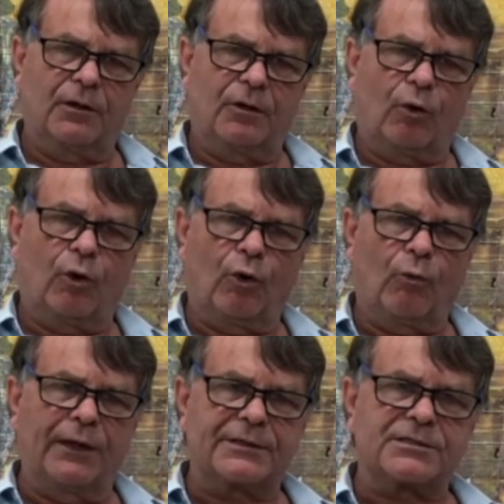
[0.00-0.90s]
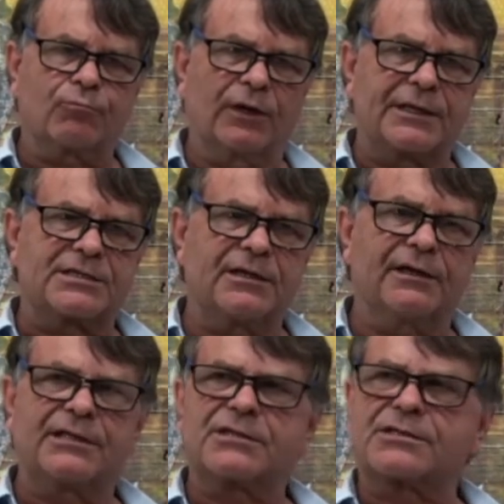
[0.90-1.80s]
or will it turn
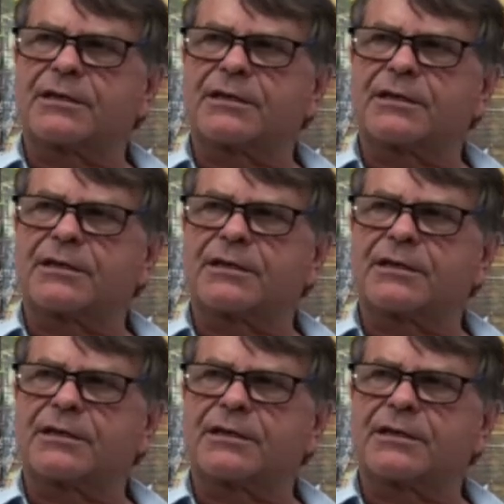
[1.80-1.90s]
into some